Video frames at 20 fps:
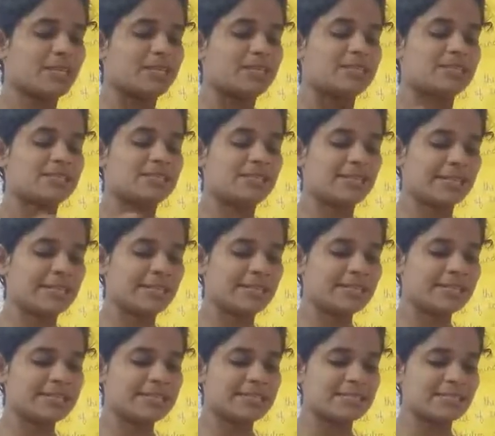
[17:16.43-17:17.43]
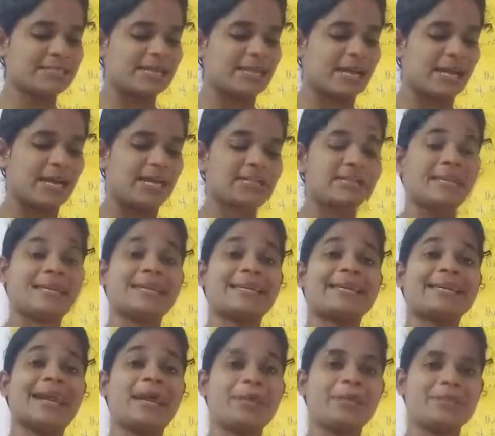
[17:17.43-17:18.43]
states and their
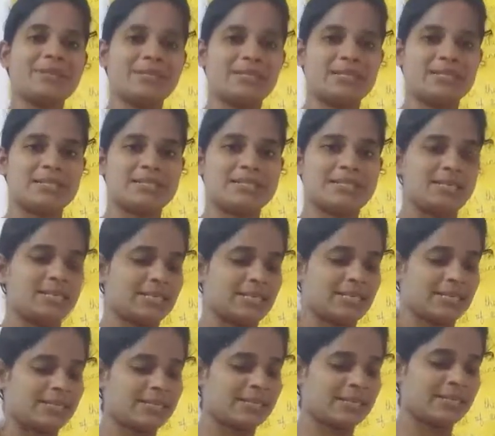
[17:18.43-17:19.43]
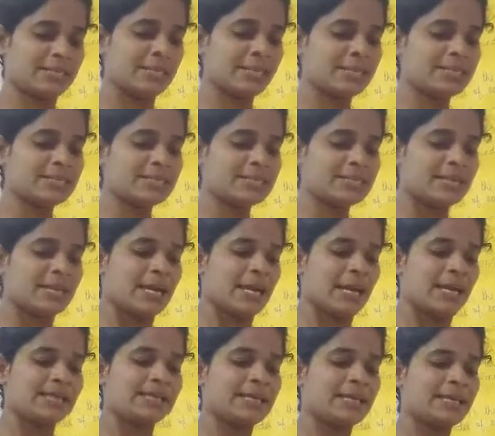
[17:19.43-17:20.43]
capitals. States
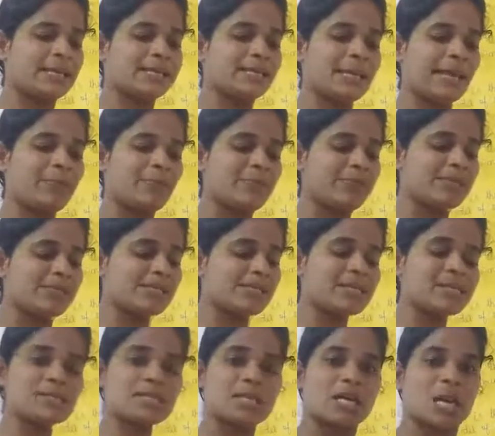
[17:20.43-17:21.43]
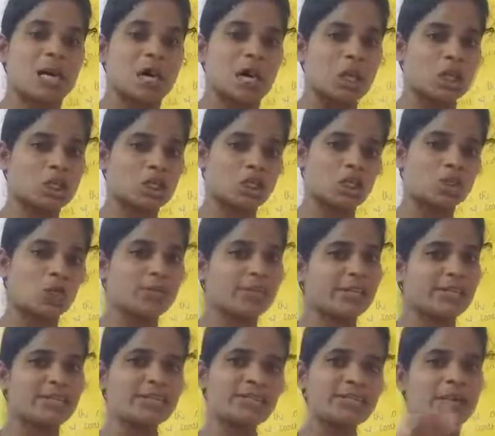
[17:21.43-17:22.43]
and their capitals are shown
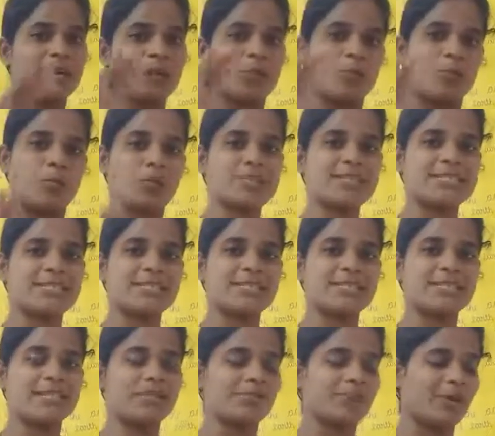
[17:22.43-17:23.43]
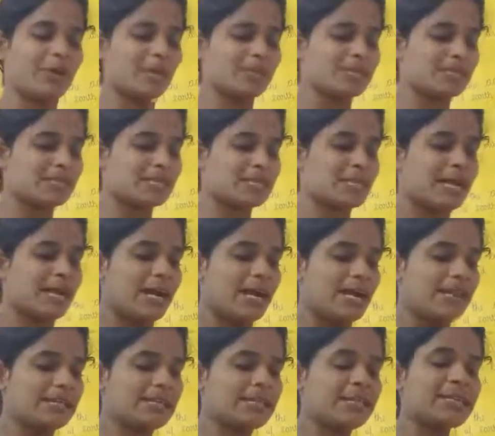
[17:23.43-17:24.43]
in political maps.
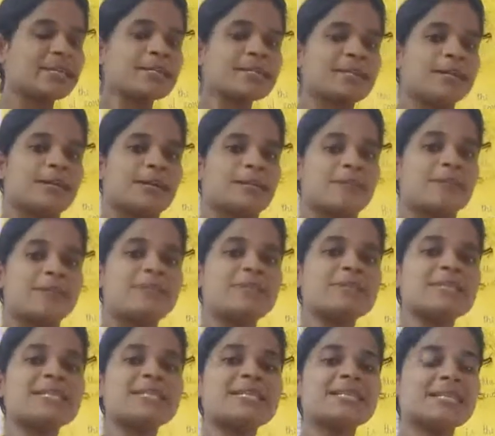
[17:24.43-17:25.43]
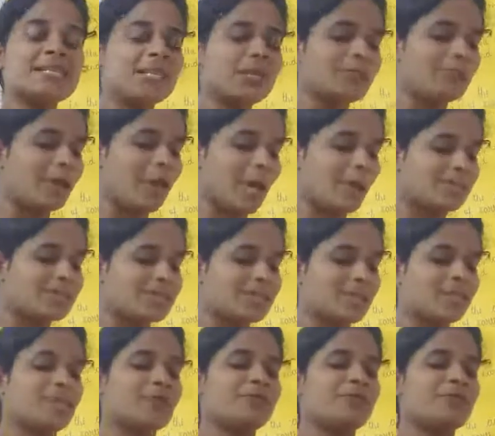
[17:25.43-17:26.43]
And then physical maps.
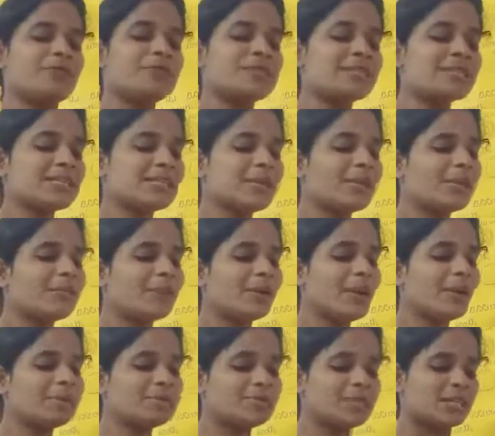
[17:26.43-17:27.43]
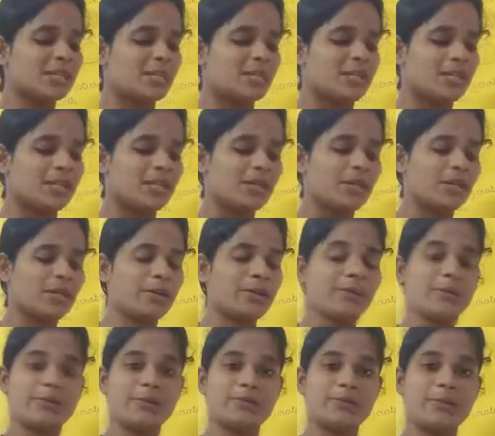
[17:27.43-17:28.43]
Physical maps,
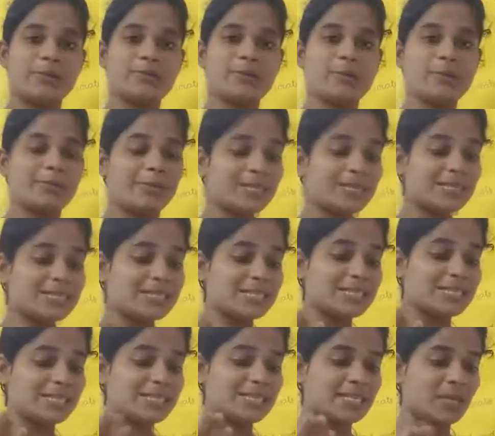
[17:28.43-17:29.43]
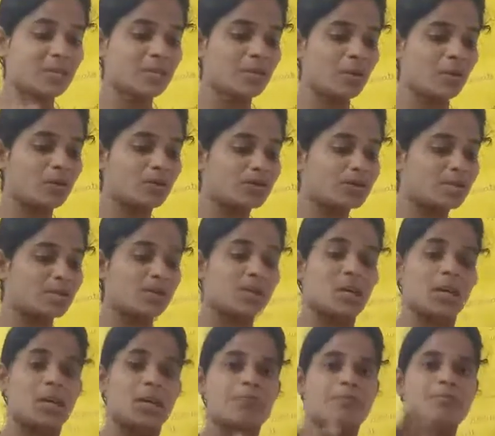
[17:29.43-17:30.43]
we will mainly see about
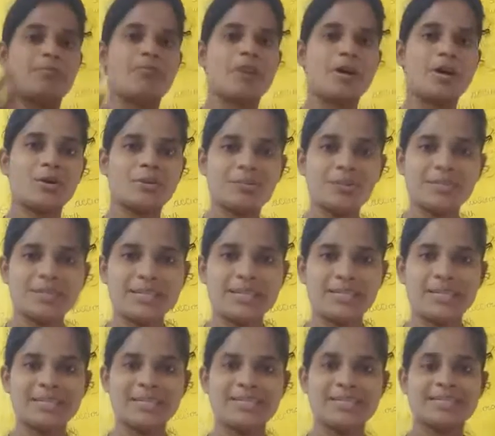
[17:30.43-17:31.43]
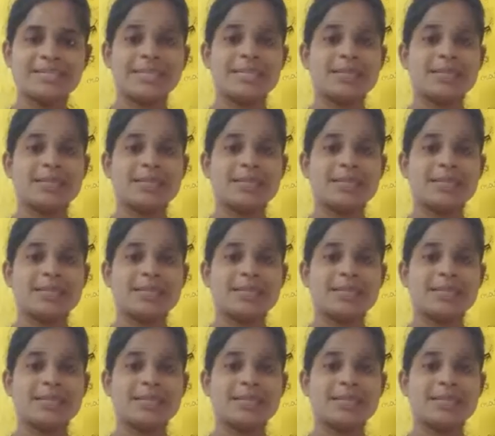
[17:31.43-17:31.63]
mountains,